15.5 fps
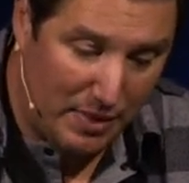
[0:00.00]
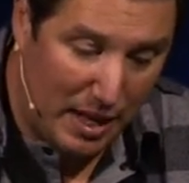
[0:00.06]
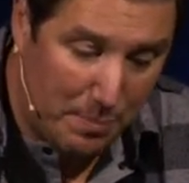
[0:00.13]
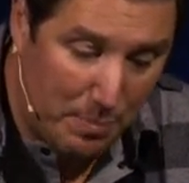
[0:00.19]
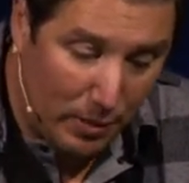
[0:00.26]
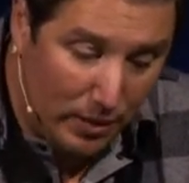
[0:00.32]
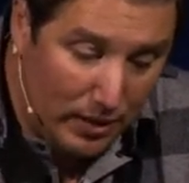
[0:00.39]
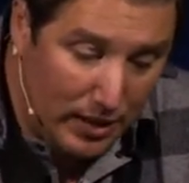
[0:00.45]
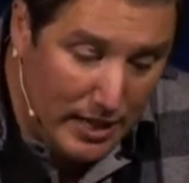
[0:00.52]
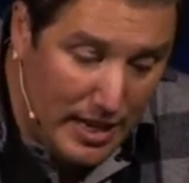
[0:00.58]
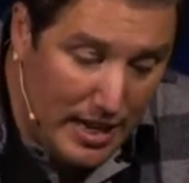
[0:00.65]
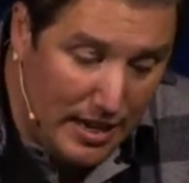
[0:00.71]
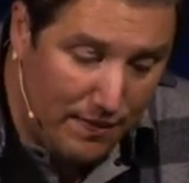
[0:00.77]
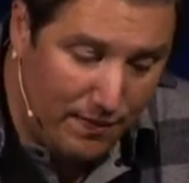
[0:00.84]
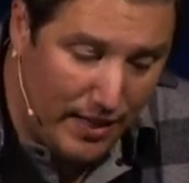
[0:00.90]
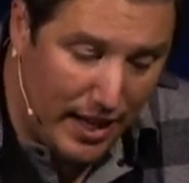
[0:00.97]
They
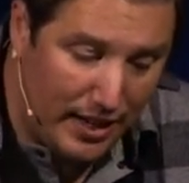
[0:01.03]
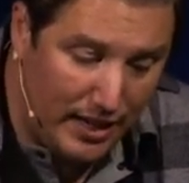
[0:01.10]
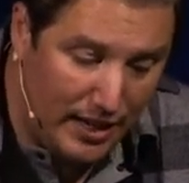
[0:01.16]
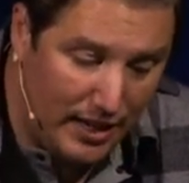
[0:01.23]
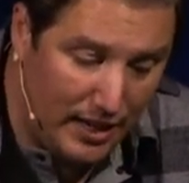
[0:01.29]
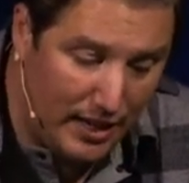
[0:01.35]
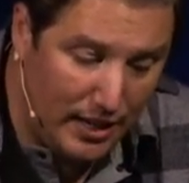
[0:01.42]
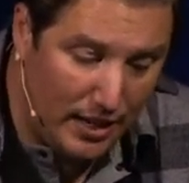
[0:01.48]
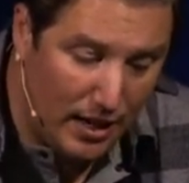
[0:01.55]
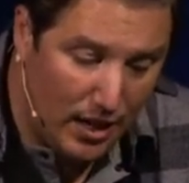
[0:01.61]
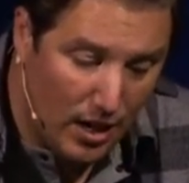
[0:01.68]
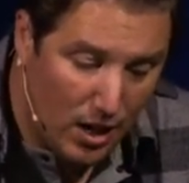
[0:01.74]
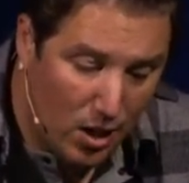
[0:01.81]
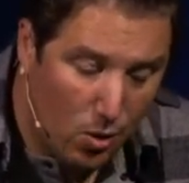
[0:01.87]
believed that he